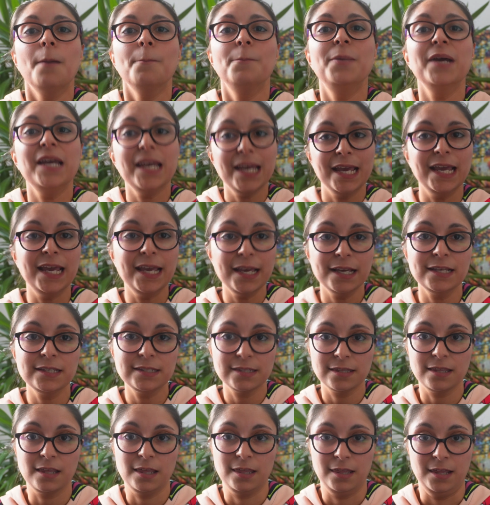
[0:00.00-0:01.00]
But here's
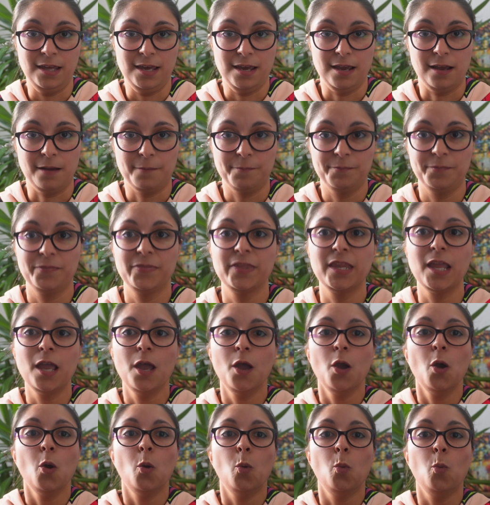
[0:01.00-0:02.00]
the thing.
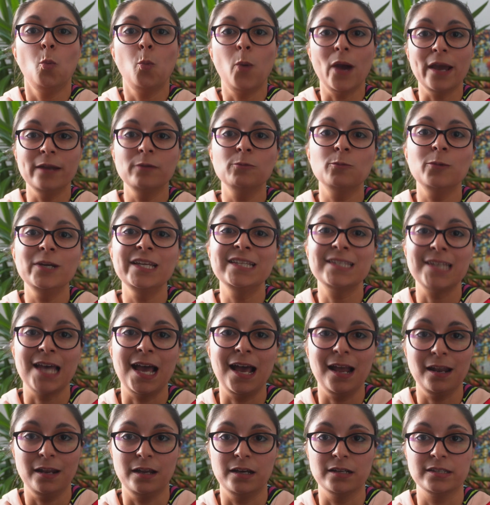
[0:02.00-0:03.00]
When we
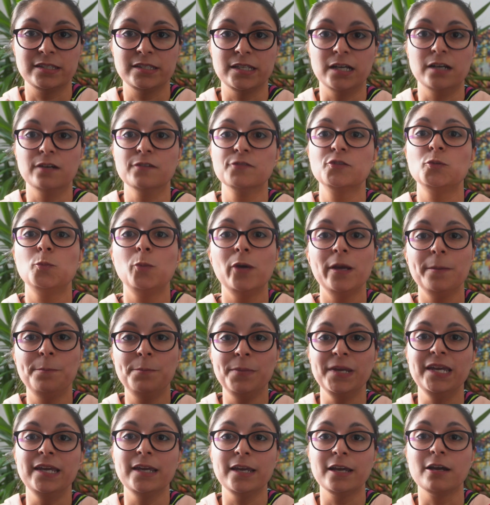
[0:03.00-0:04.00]
tell ourselves we're
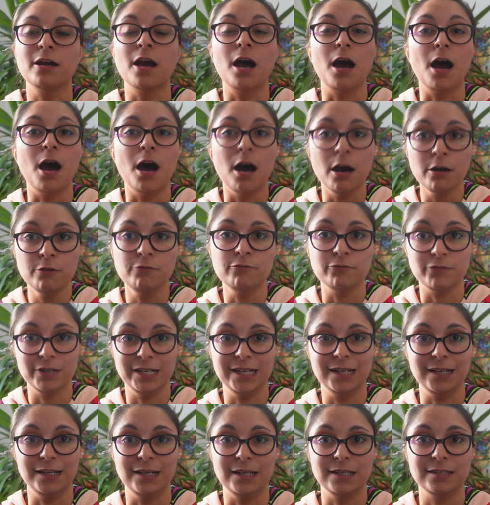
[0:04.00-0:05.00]
being
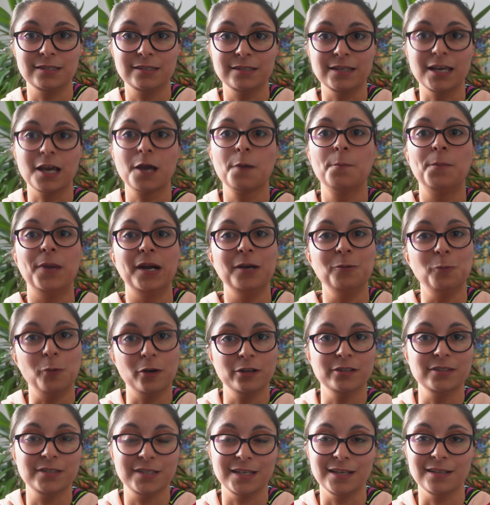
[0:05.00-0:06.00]
unrealistic by
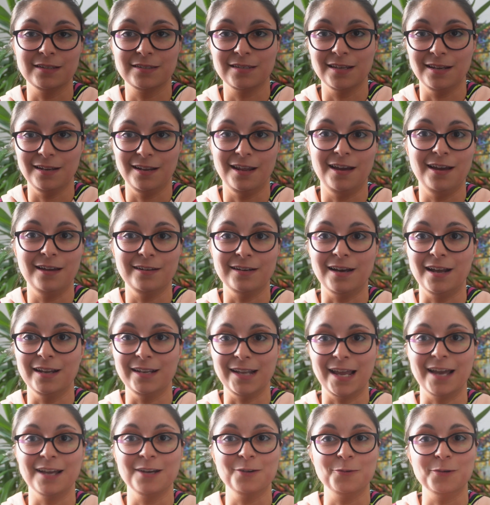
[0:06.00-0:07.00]
wanting to learn our
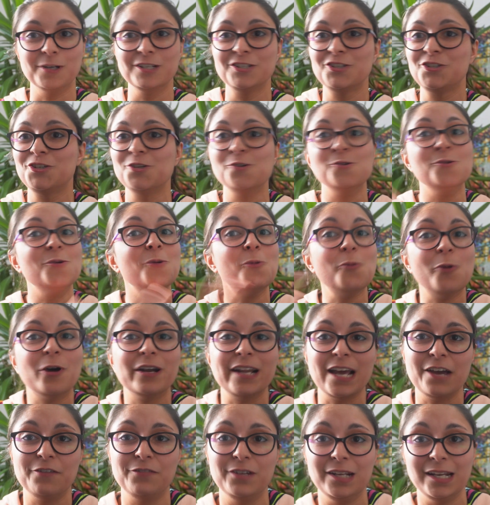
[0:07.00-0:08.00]
language to
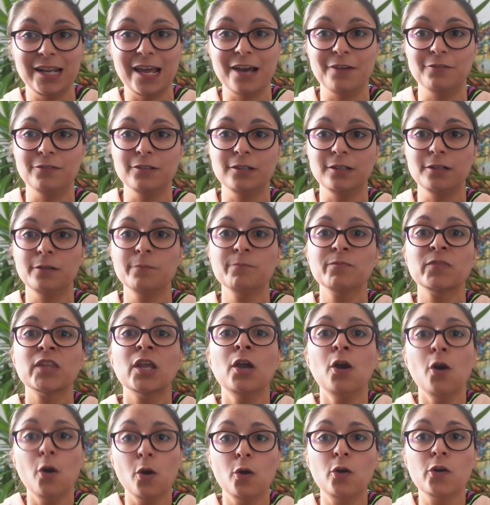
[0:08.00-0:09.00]
whatever level,
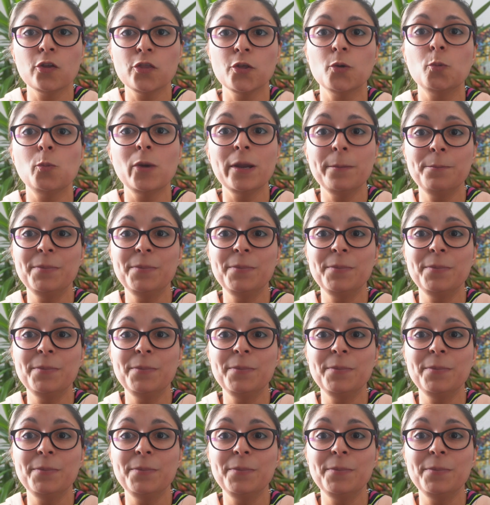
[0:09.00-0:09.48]
or that we're